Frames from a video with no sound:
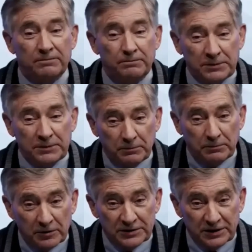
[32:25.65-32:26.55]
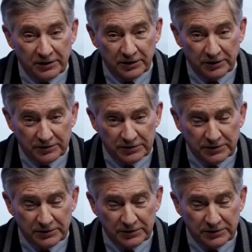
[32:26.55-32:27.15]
pit bull terriers.